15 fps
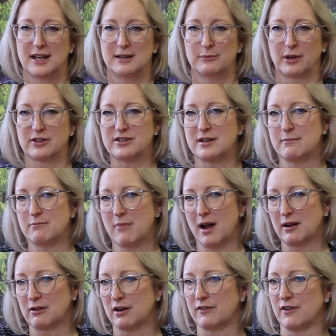because in the
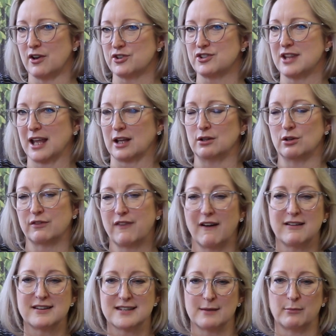micro version they can look very
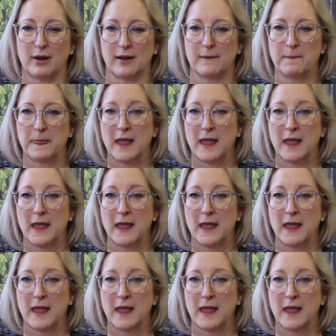similar,